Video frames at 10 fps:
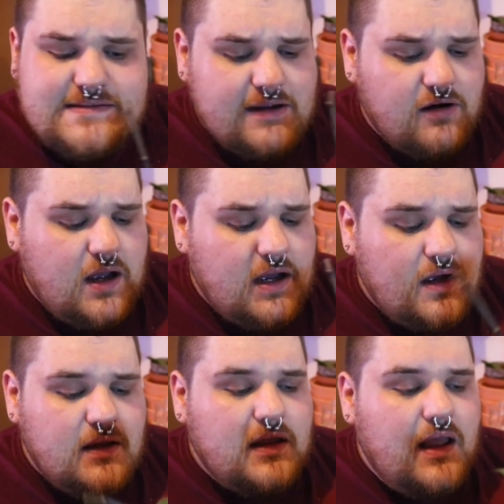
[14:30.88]
This is just
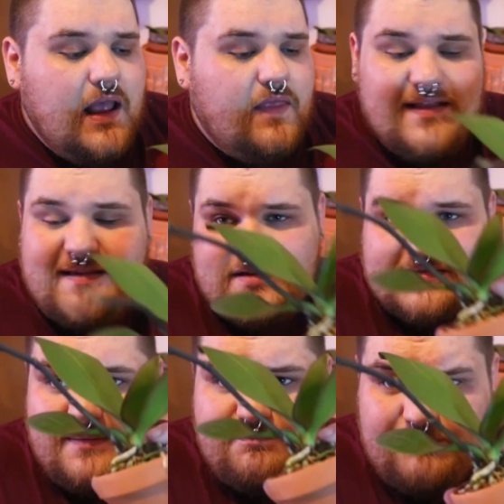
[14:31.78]
a miniature
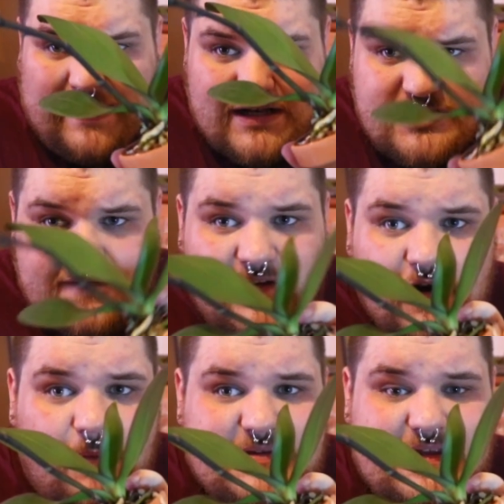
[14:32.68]
Phalaenopsis that I got from
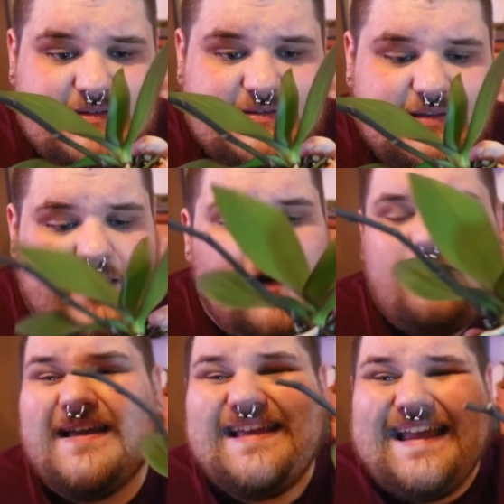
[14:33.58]
IKEA. You know,
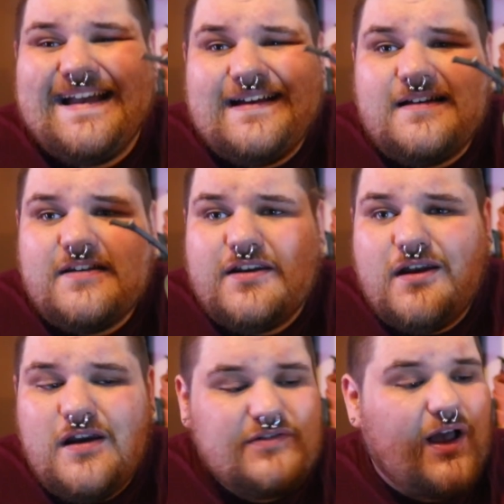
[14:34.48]
it was like a quid
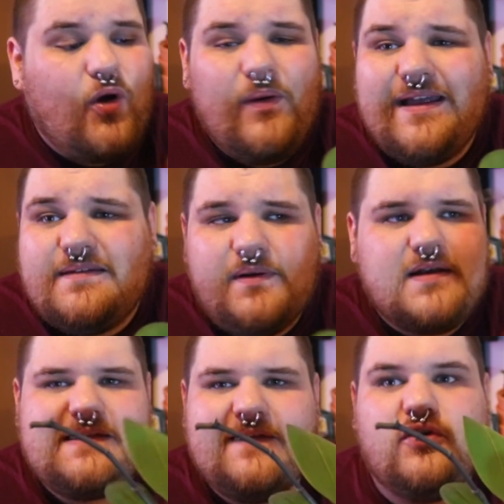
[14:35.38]
because they thought it died
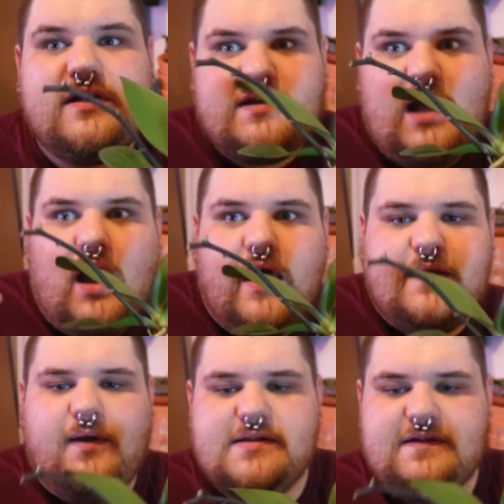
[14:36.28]
because the flower
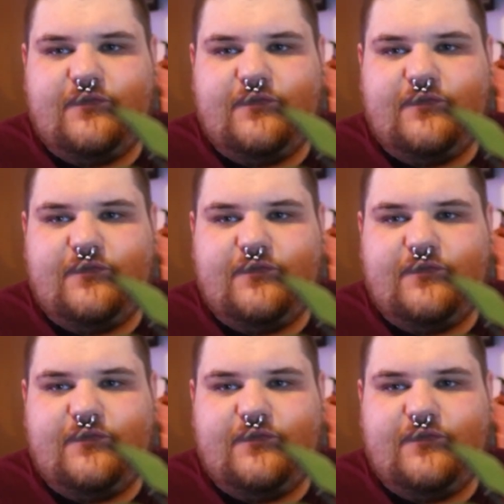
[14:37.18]
stopped.